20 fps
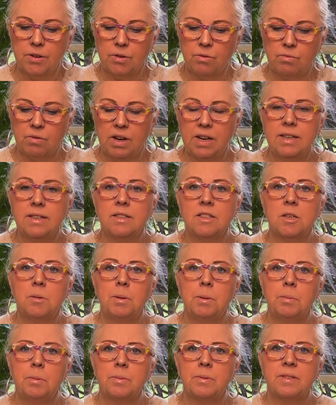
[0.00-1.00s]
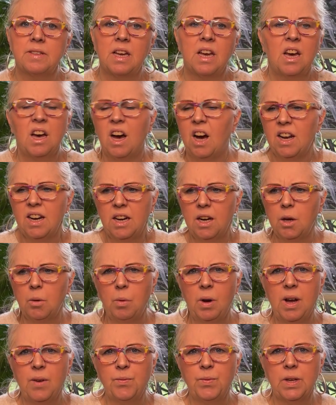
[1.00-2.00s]
right? So many people say, I don't know
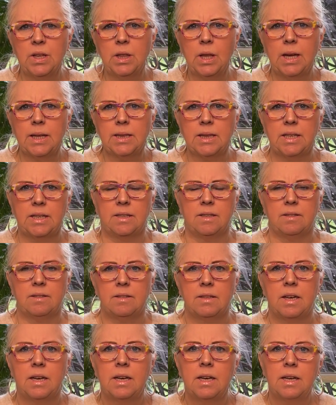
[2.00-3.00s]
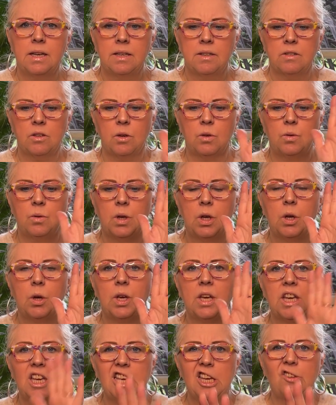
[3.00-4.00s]
why I feel like this. So
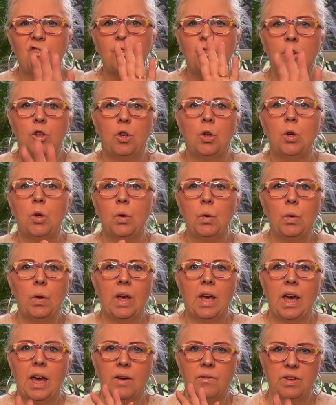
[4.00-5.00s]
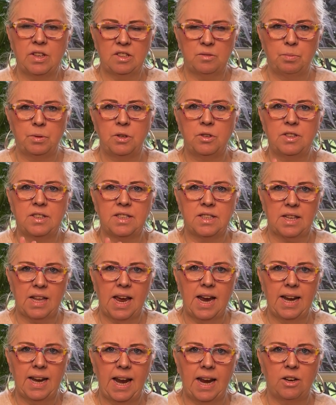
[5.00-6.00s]
if you have experienced
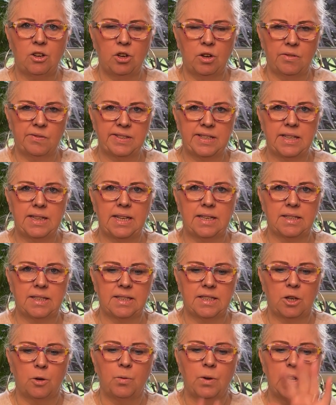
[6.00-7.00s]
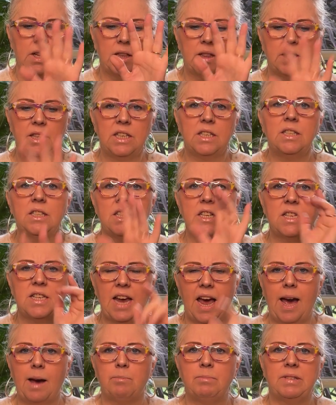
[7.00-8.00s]
that and you've said that to yourself, this is
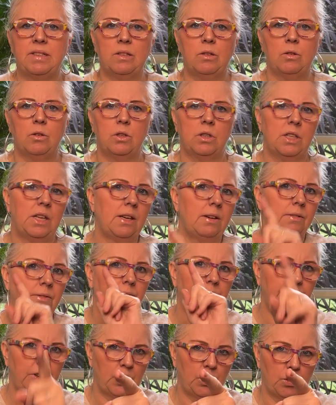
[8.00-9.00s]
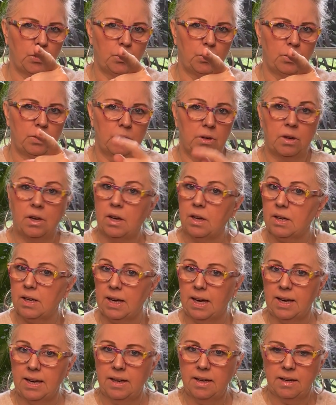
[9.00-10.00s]
absolutely for you,
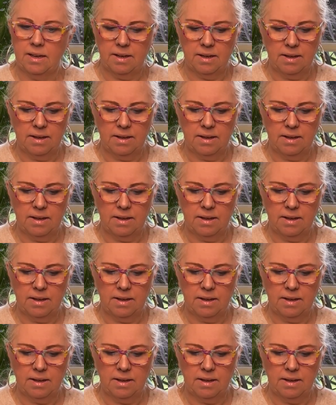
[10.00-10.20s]
okay?